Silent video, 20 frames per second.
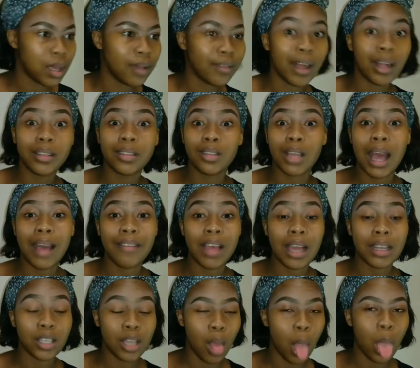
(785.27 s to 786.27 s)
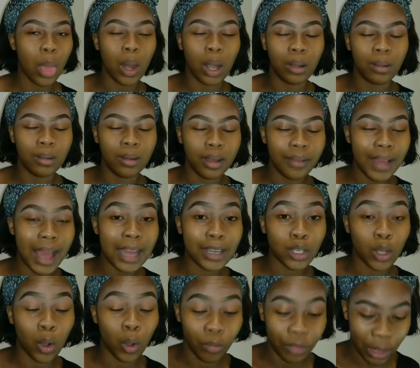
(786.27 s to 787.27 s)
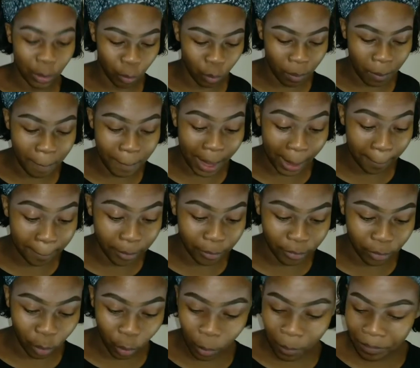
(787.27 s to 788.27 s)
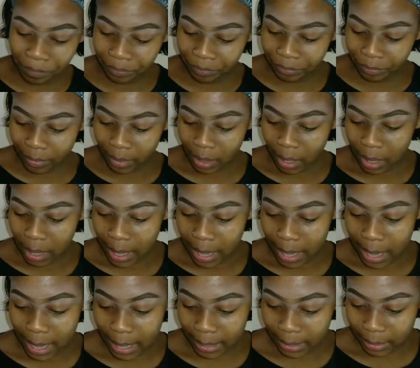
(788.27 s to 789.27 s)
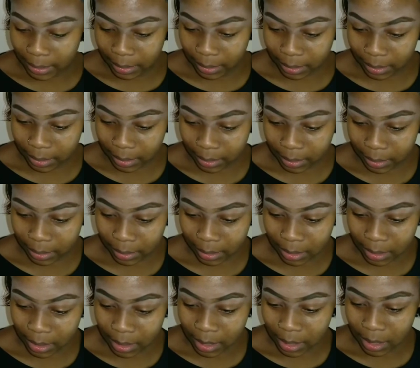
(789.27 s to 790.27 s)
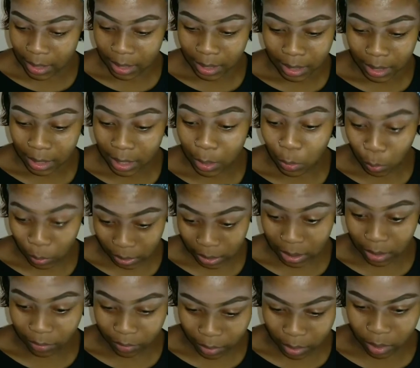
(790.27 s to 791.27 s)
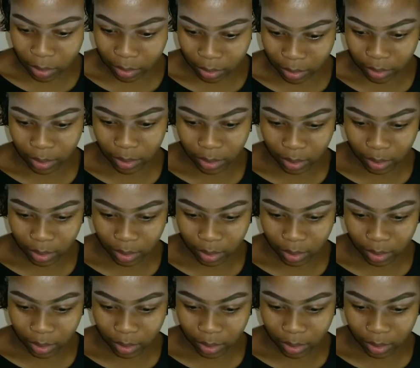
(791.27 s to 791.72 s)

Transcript: I've had to hold that woman back before, and it was difficult.